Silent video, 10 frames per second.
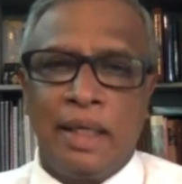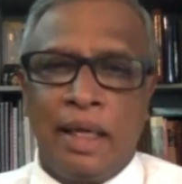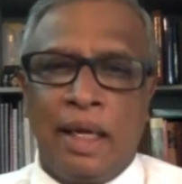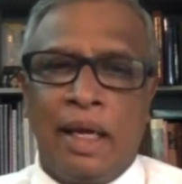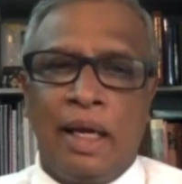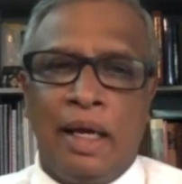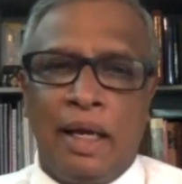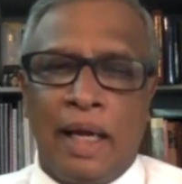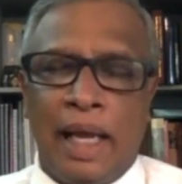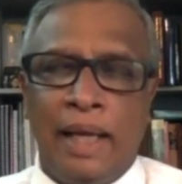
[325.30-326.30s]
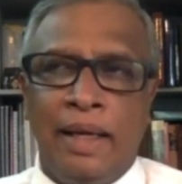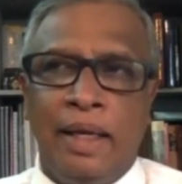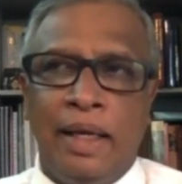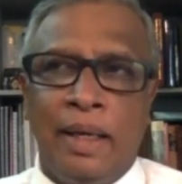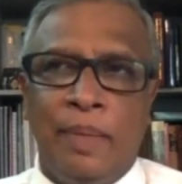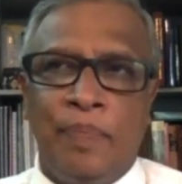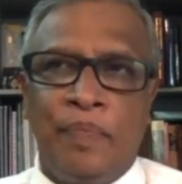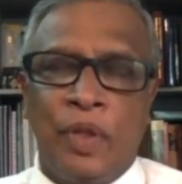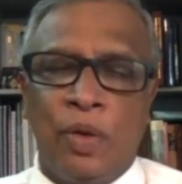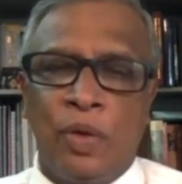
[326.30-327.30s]
And
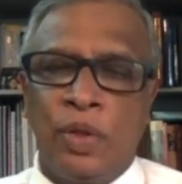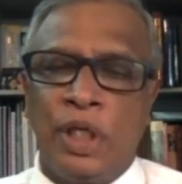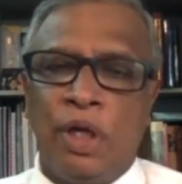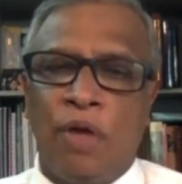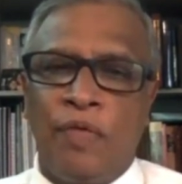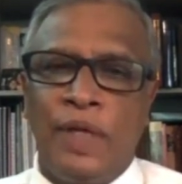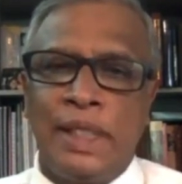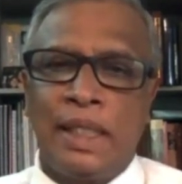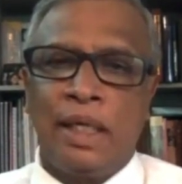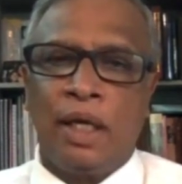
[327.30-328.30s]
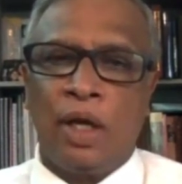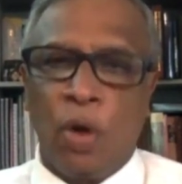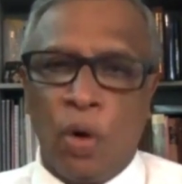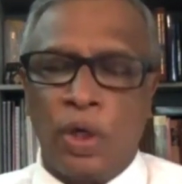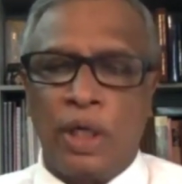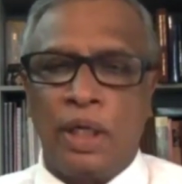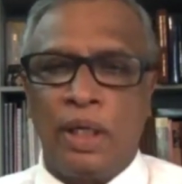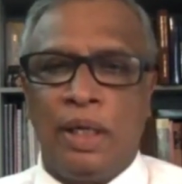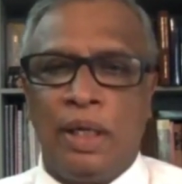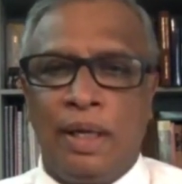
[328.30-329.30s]
those in office gloat
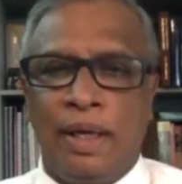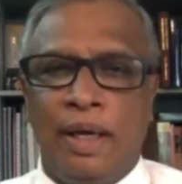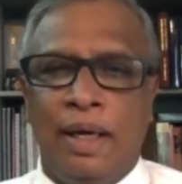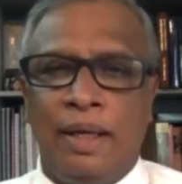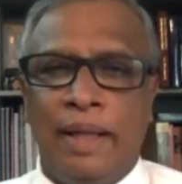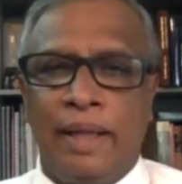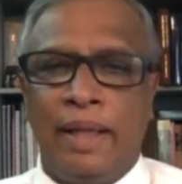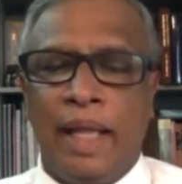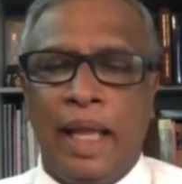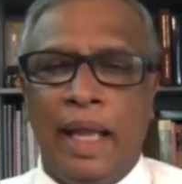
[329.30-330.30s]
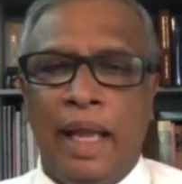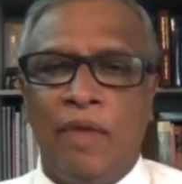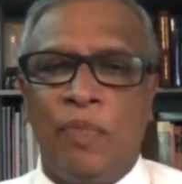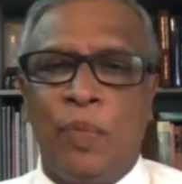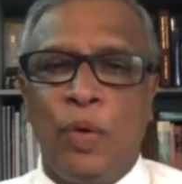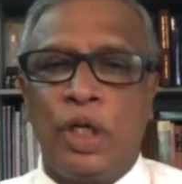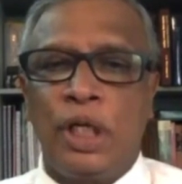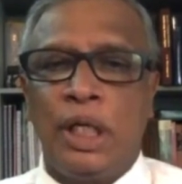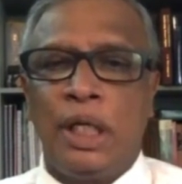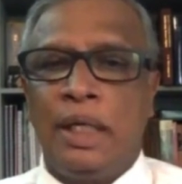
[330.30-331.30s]
that they have put
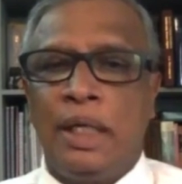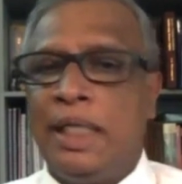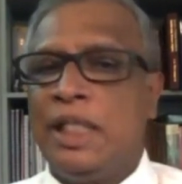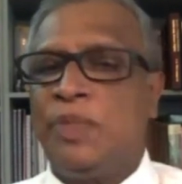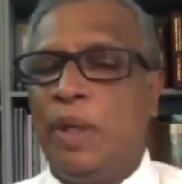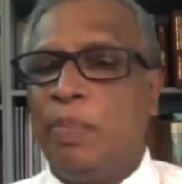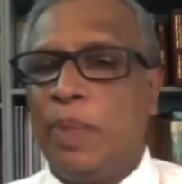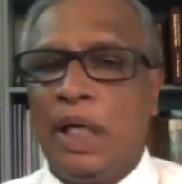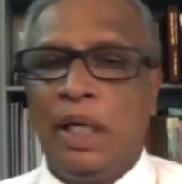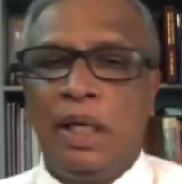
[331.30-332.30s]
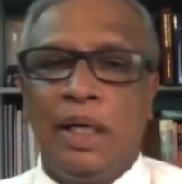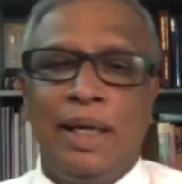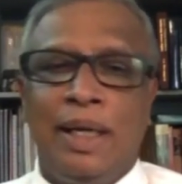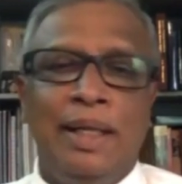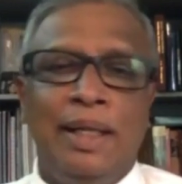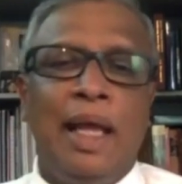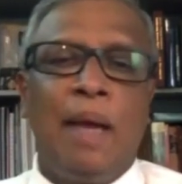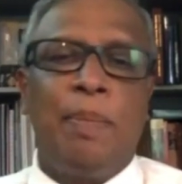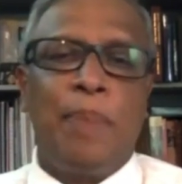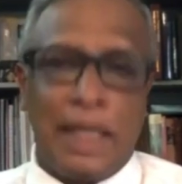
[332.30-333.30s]
these people in their
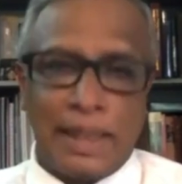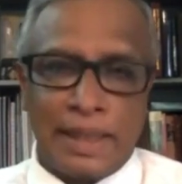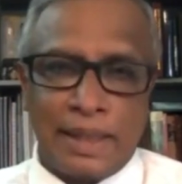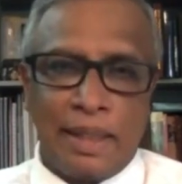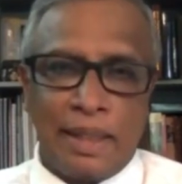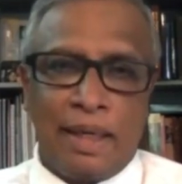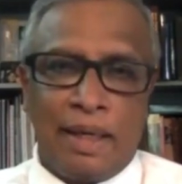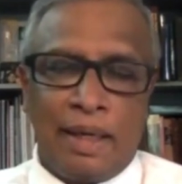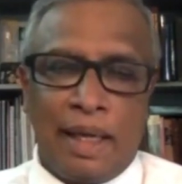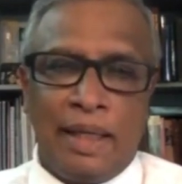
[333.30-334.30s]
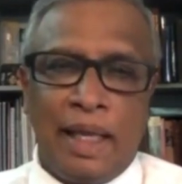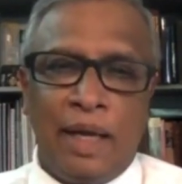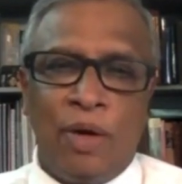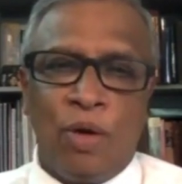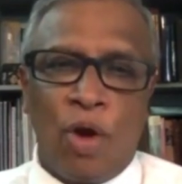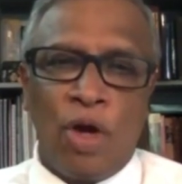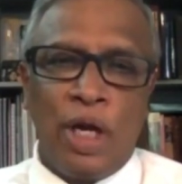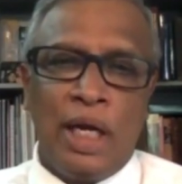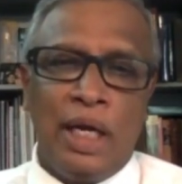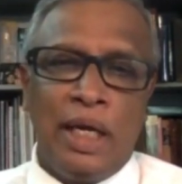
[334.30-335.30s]
place, and they no
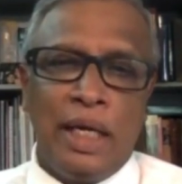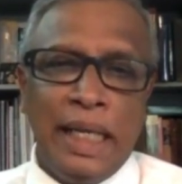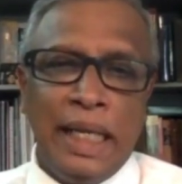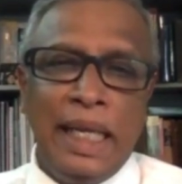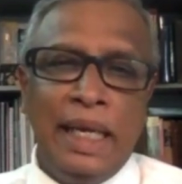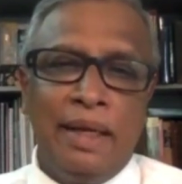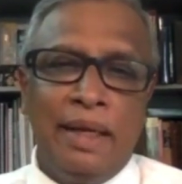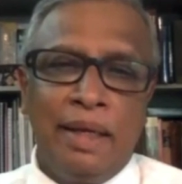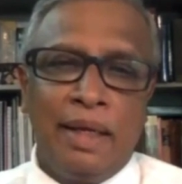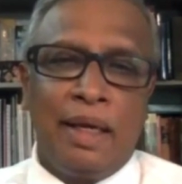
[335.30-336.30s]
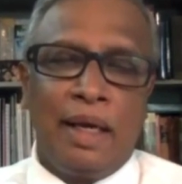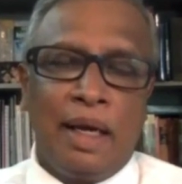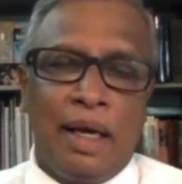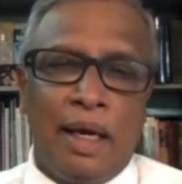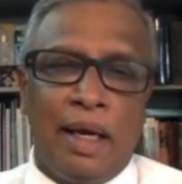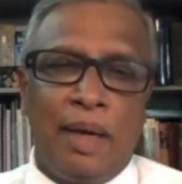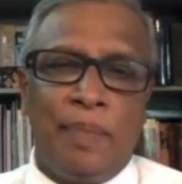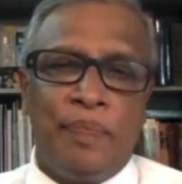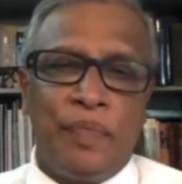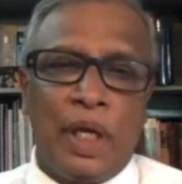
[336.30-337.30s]
longer need the
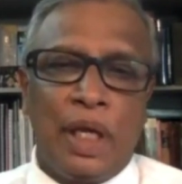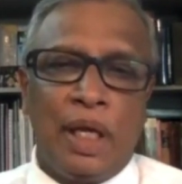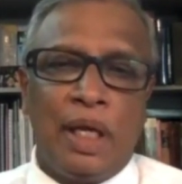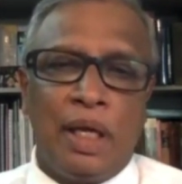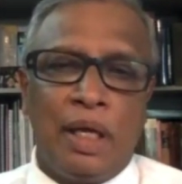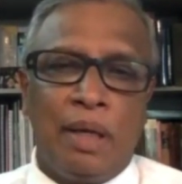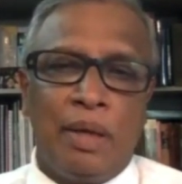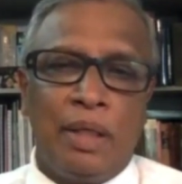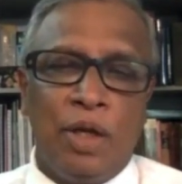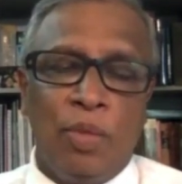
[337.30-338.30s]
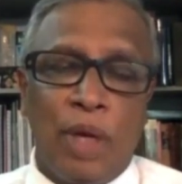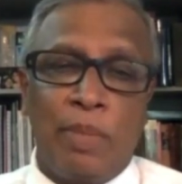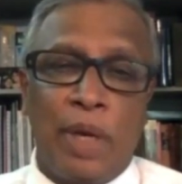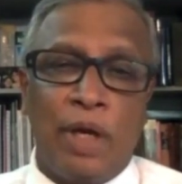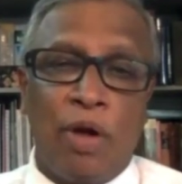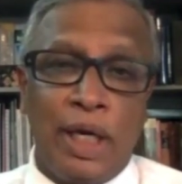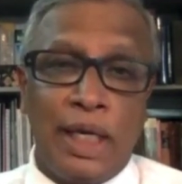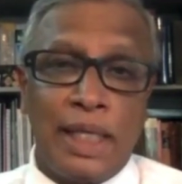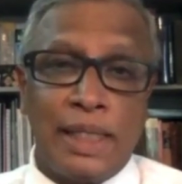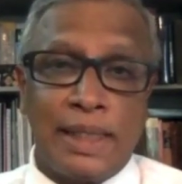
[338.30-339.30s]
numeric
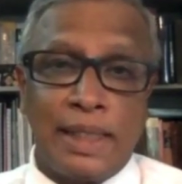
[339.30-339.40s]
minorities